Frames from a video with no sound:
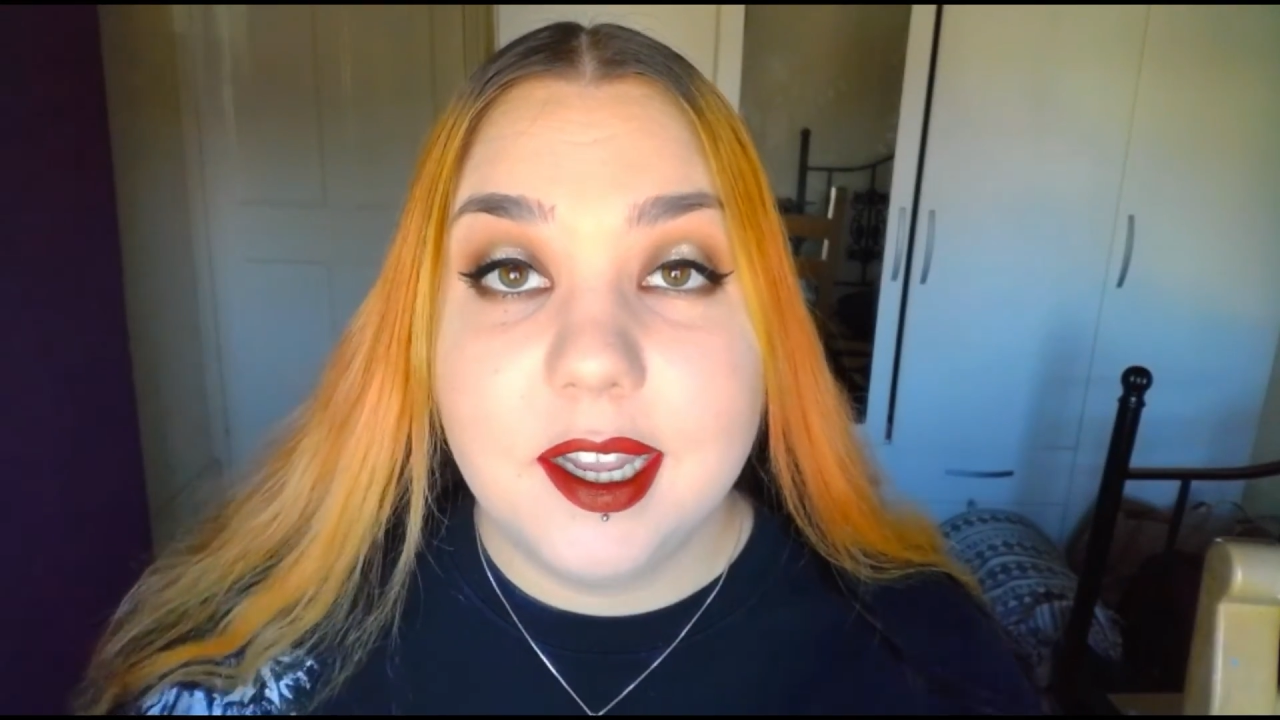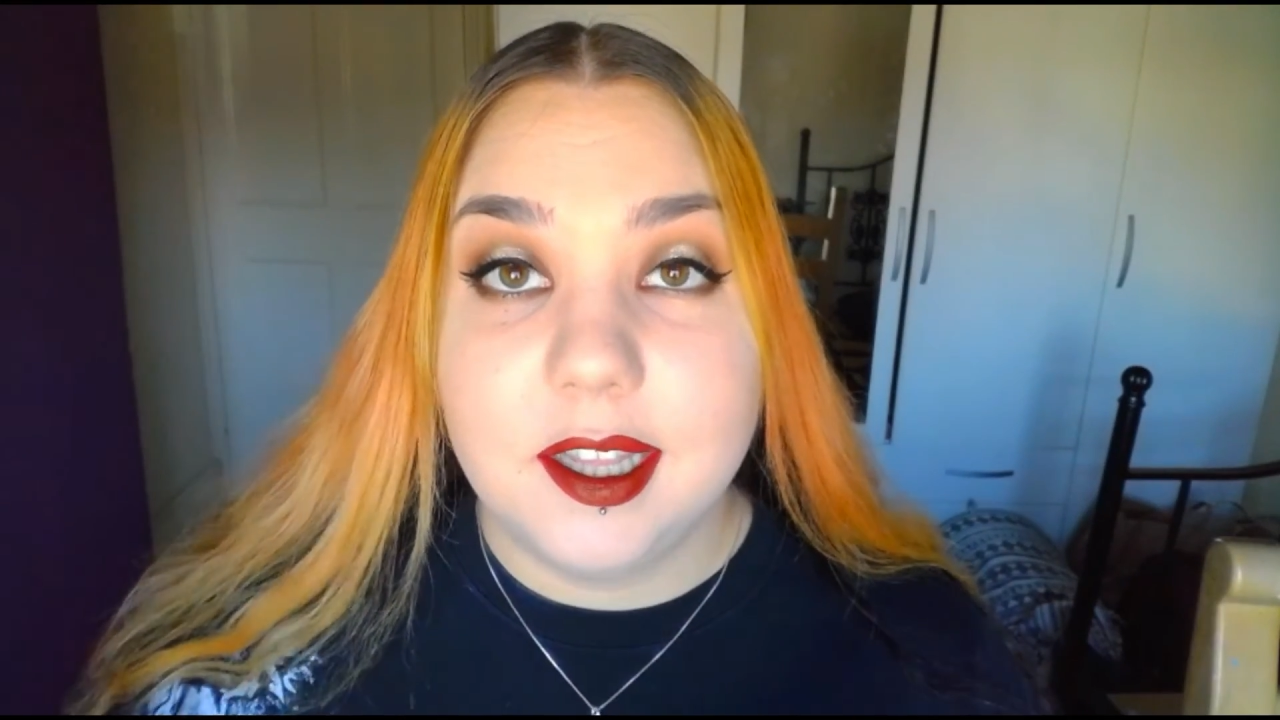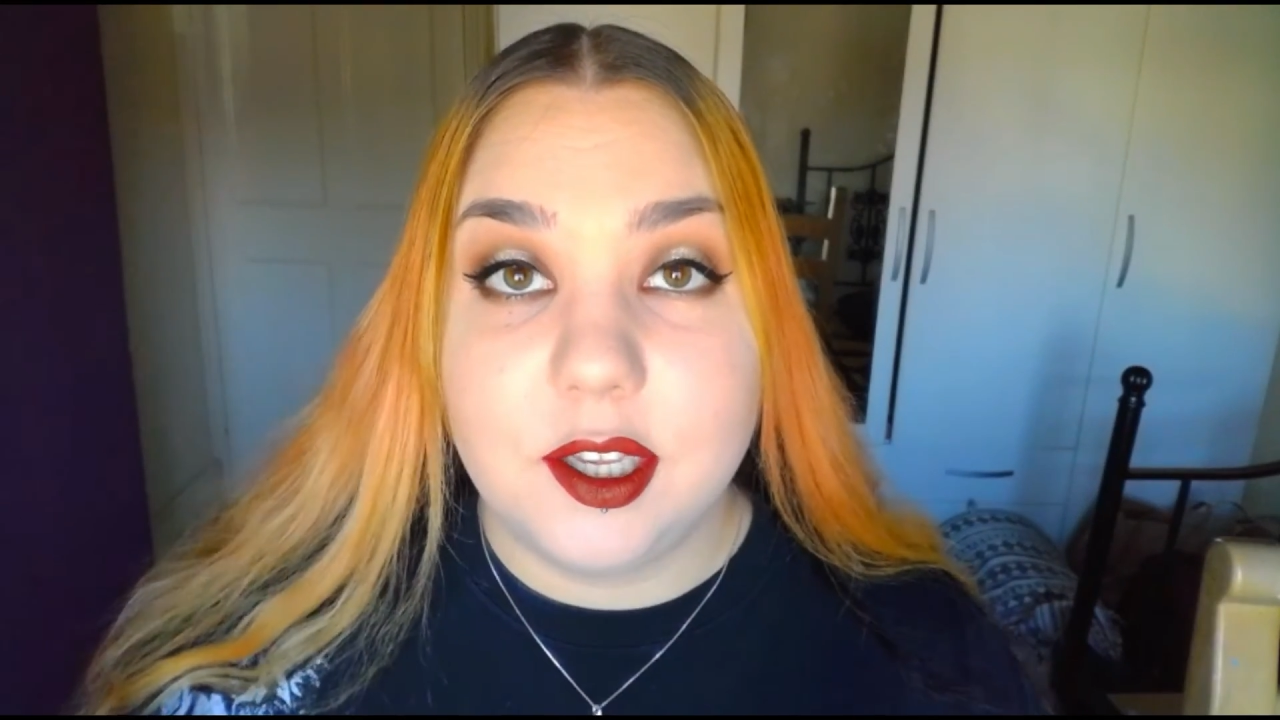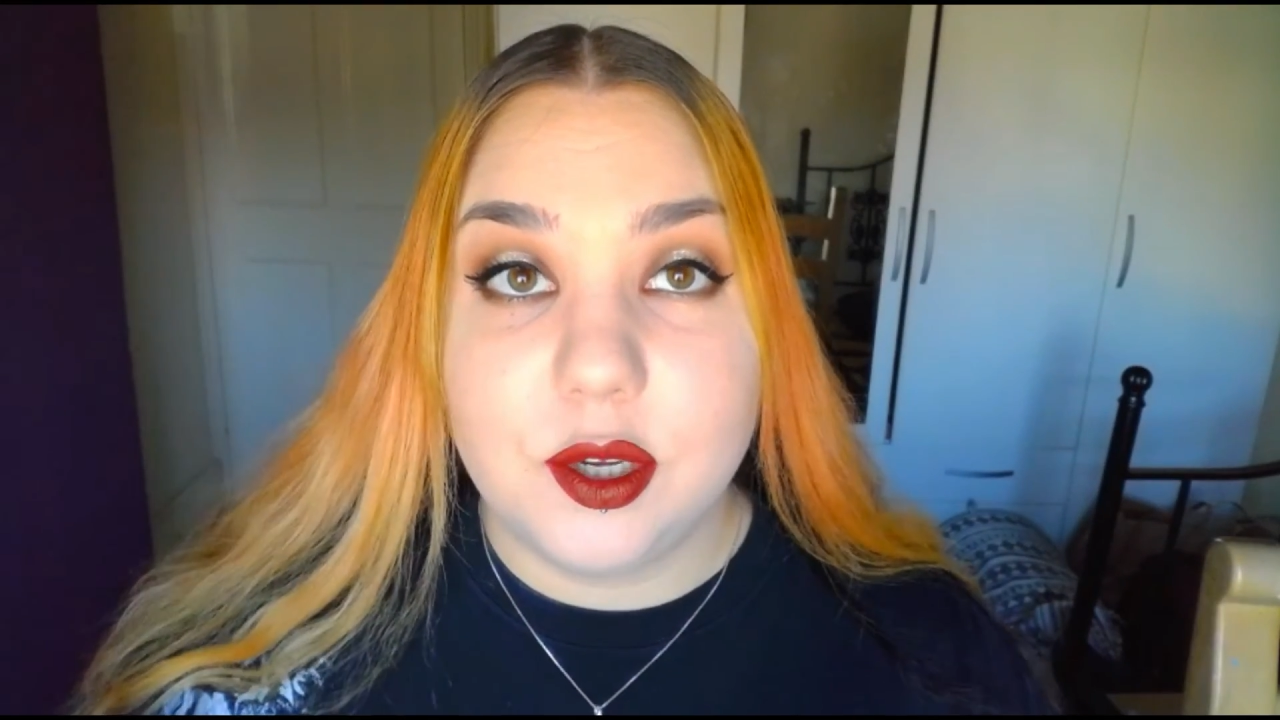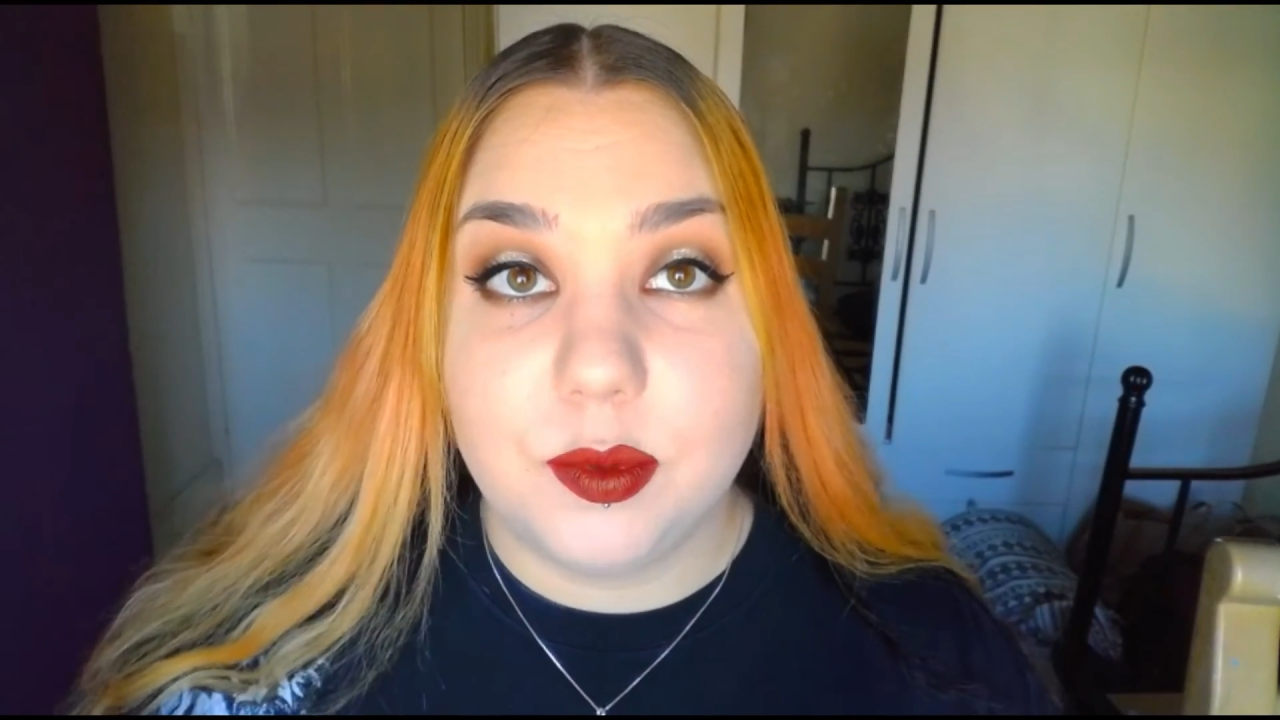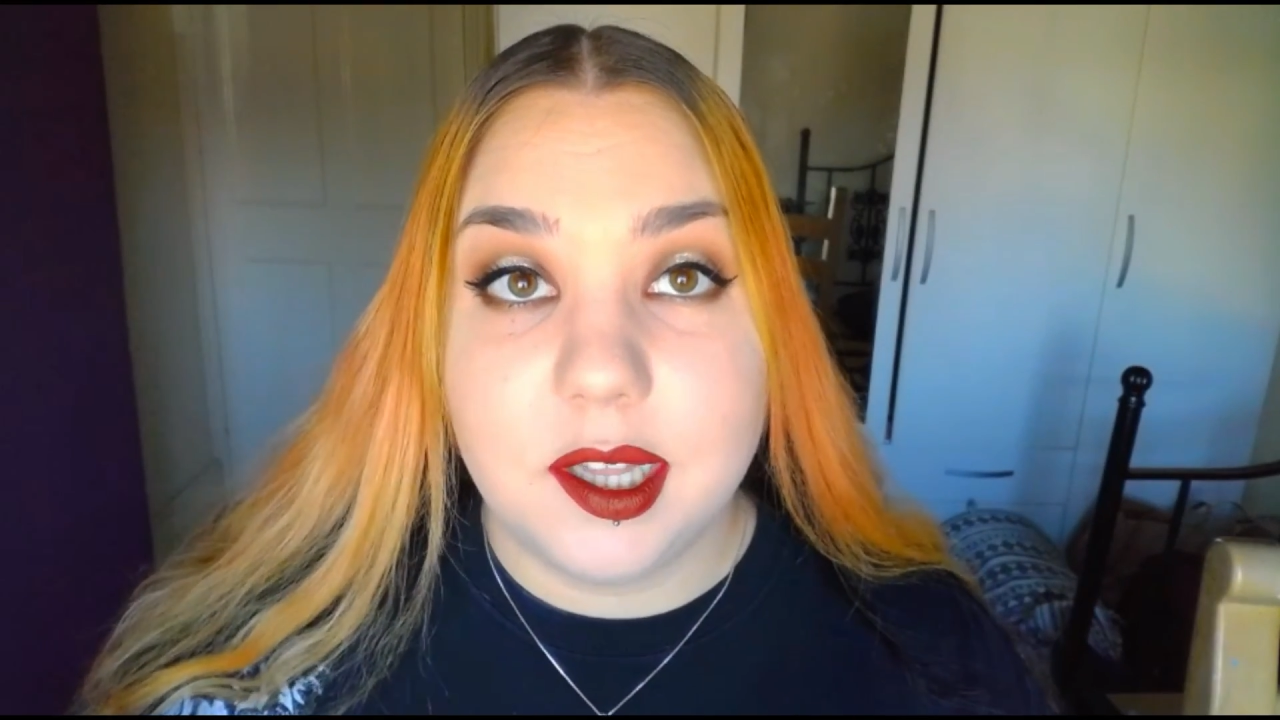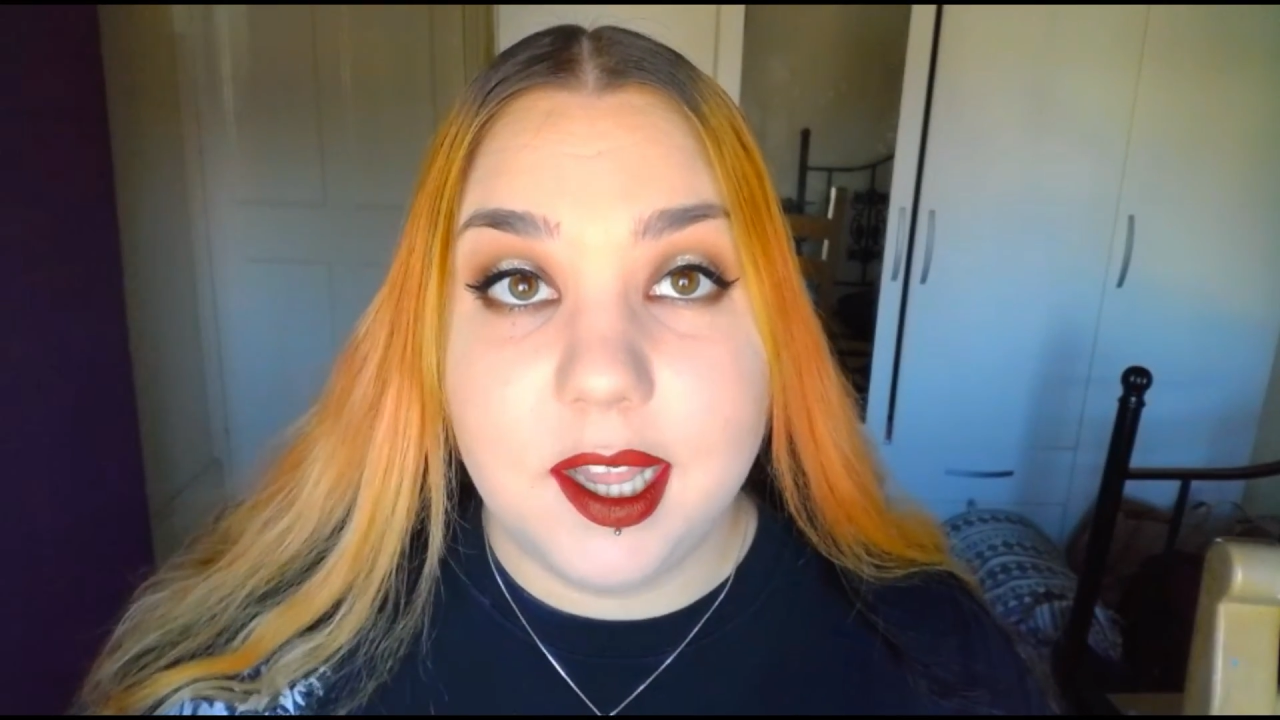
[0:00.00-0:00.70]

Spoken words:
that you would